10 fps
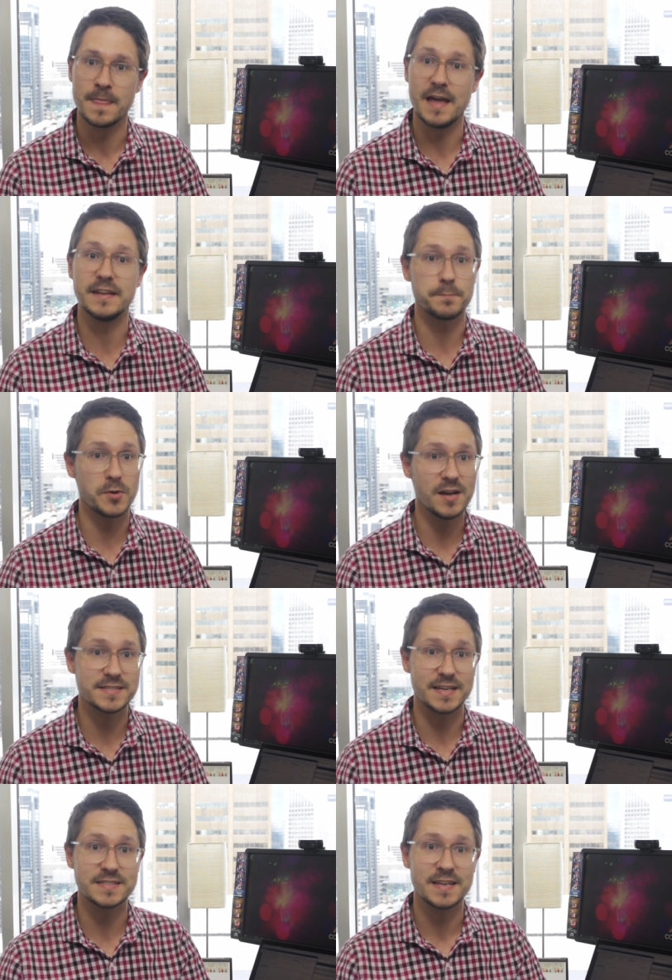and in the
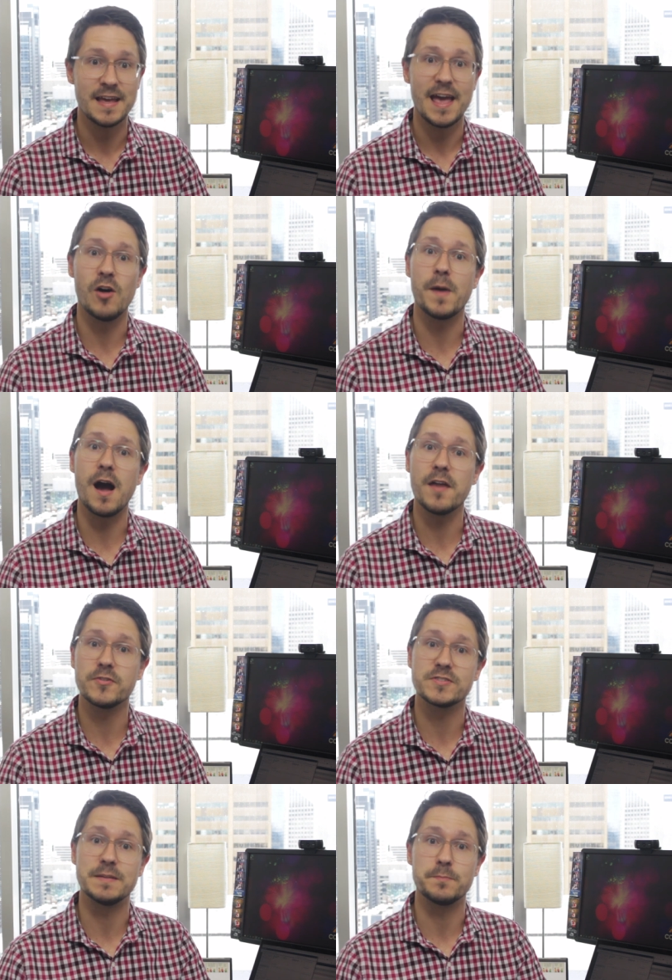process, help
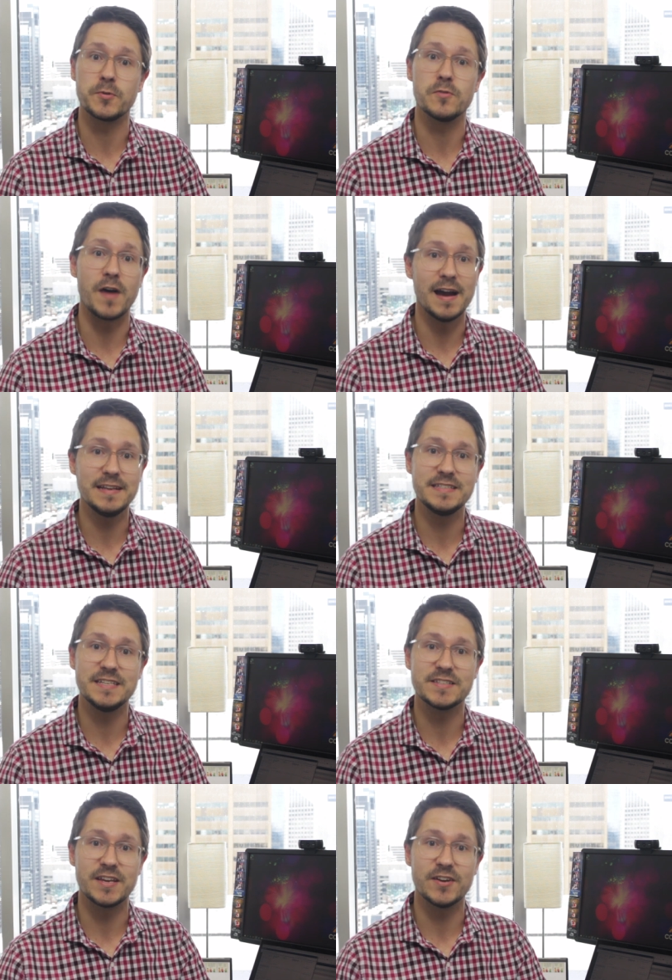others improve IT
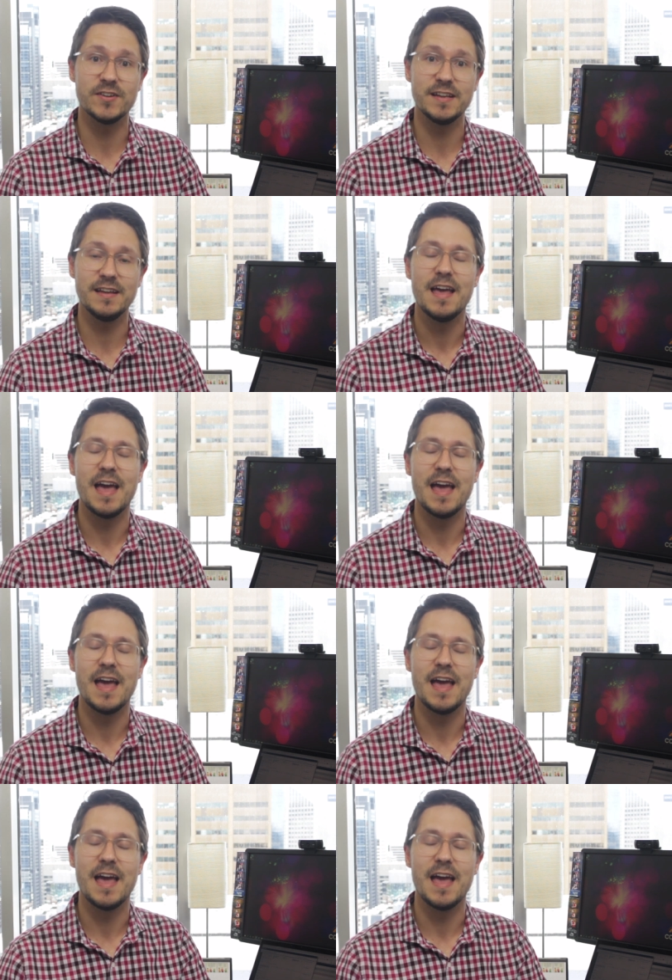security